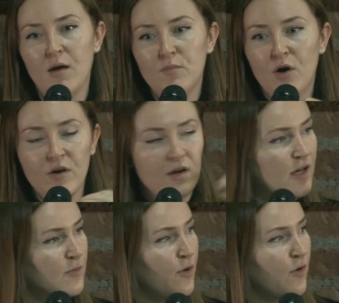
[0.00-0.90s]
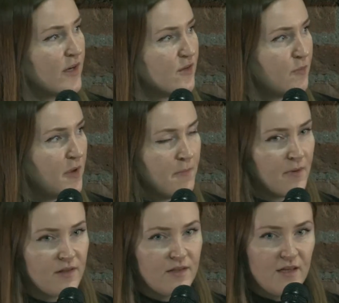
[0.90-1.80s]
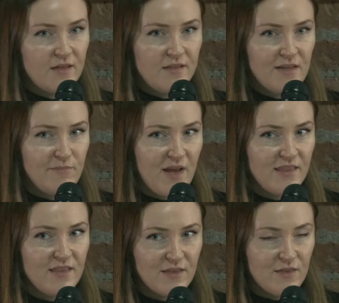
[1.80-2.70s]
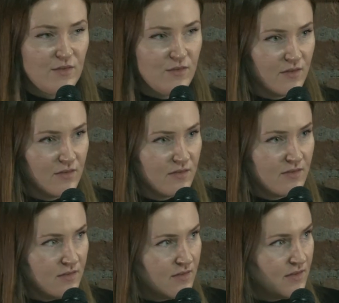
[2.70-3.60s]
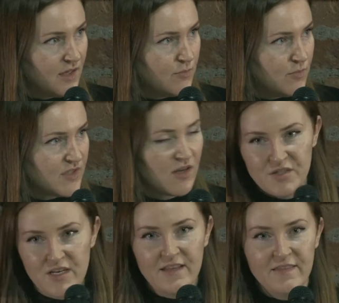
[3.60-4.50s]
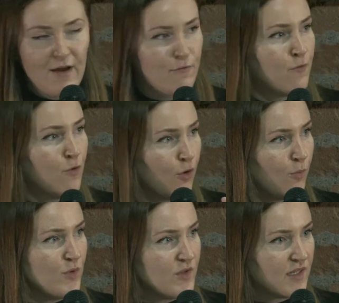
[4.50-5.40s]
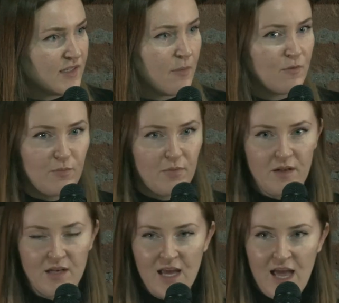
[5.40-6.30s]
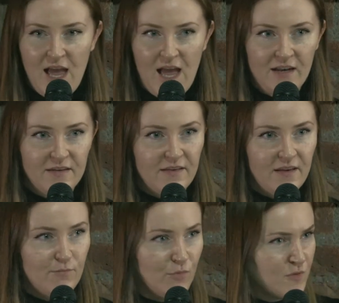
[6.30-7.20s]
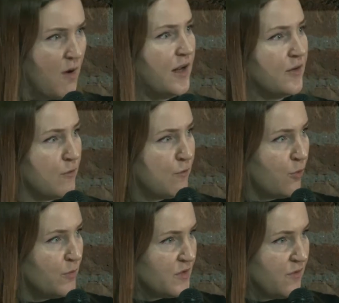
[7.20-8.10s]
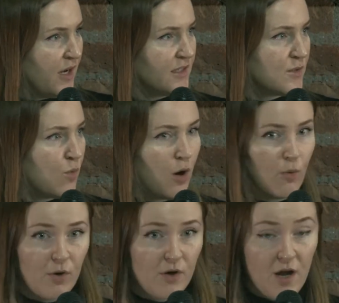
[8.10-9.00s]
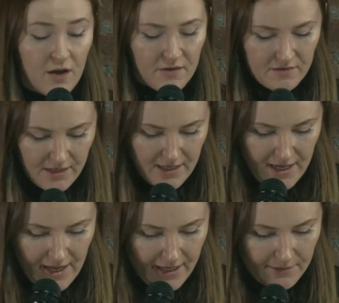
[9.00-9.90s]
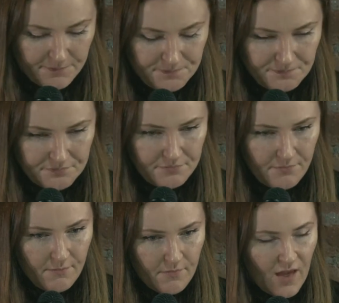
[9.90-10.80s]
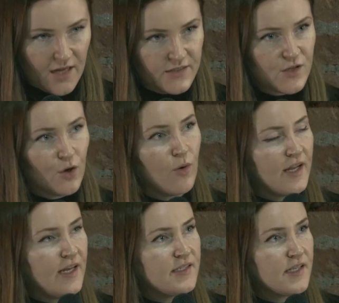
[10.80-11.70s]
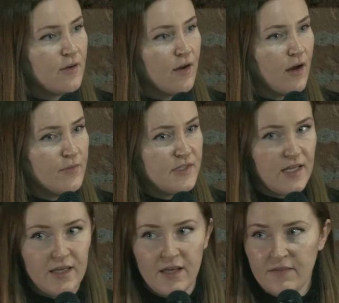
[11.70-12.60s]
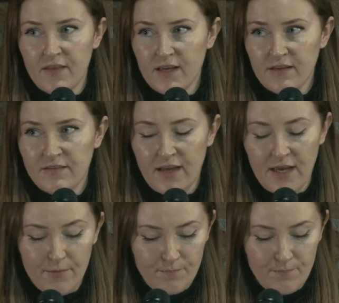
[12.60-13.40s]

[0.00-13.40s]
among kind of progressive people that meant that misogyny in that form was acceptable and much milder forms of it elsewhere were not. And so I guess I was thinking that